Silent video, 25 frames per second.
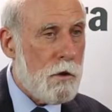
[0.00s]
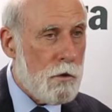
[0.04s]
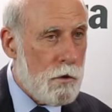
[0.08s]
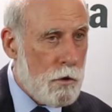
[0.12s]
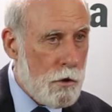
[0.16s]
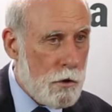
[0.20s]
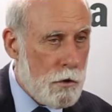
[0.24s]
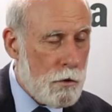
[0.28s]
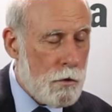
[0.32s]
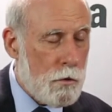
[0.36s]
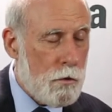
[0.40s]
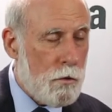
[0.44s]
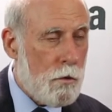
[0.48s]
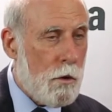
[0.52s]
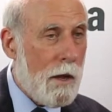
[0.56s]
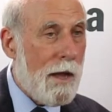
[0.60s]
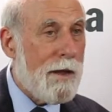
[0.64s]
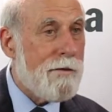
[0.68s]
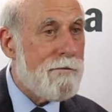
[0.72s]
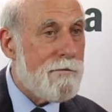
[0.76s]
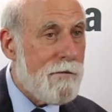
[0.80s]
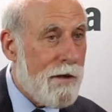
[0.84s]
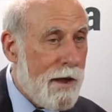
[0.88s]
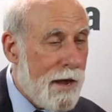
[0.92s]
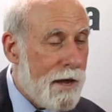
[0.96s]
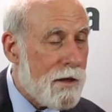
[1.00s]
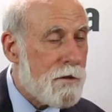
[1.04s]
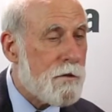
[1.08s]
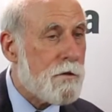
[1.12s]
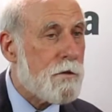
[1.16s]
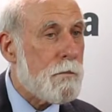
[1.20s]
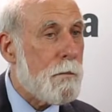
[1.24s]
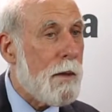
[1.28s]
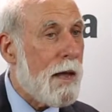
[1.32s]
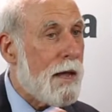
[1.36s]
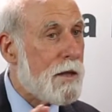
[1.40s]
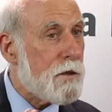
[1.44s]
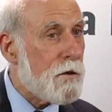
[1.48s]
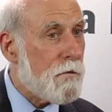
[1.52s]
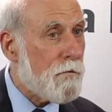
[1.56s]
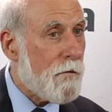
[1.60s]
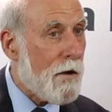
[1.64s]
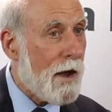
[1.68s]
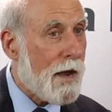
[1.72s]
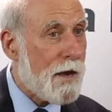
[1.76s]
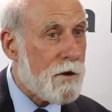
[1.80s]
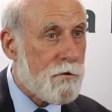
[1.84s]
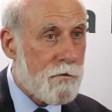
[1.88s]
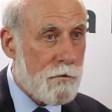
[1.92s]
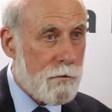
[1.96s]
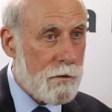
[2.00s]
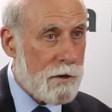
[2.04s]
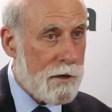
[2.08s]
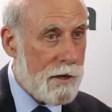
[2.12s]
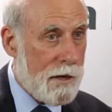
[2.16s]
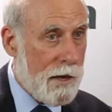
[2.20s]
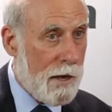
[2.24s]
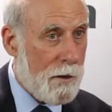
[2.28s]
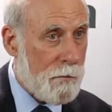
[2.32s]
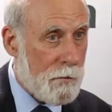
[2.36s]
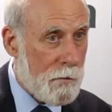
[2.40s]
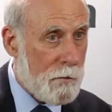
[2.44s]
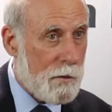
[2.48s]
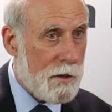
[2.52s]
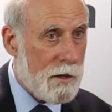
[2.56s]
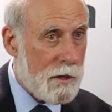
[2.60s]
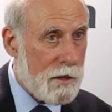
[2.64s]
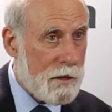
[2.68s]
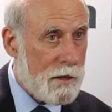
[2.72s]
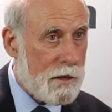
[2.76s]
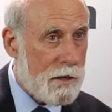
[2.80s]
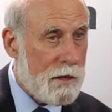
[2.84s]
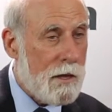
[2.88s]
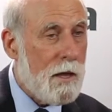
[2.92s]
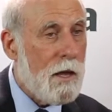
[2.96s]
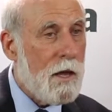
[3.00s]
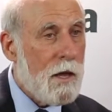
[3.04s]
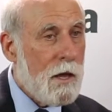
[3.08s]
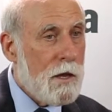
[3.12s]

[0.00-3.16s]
new advanced manufacturing capability